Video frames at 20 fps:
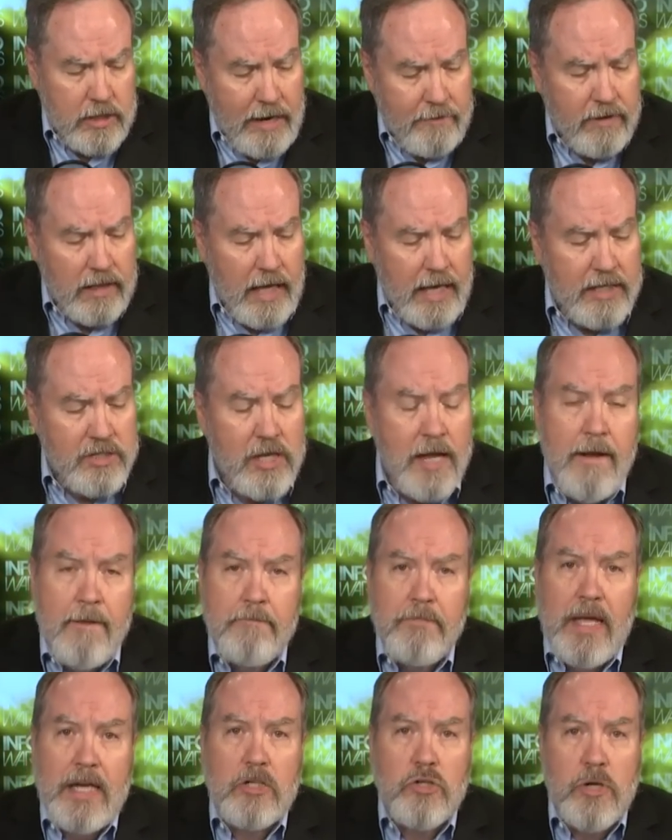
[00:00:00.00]
Nevertheless,
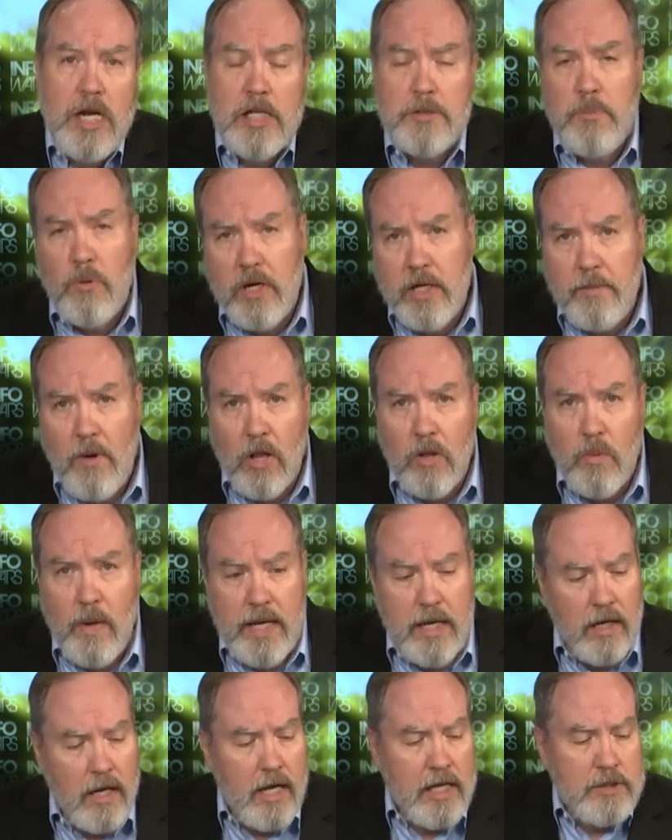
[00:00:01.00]
they transported him all the way
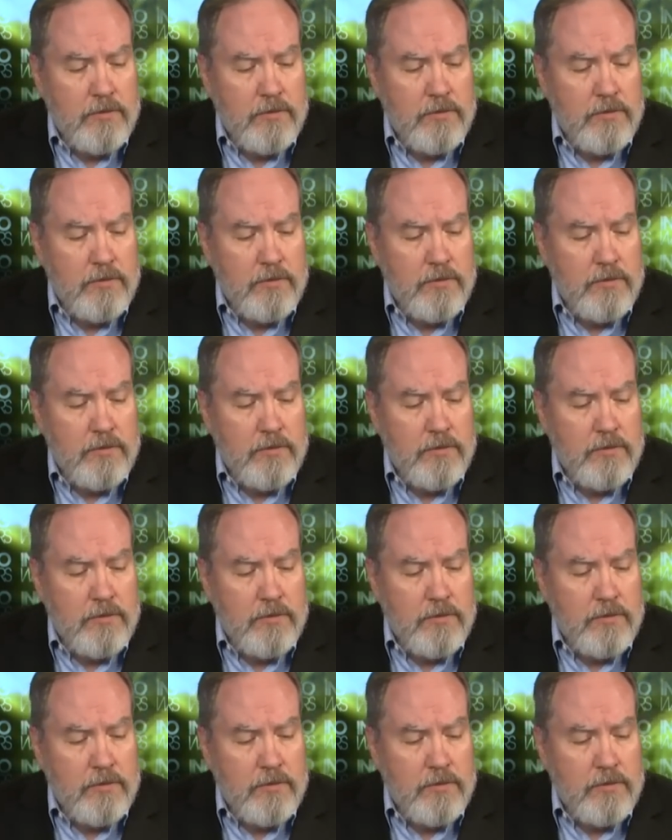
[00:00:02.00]
to Las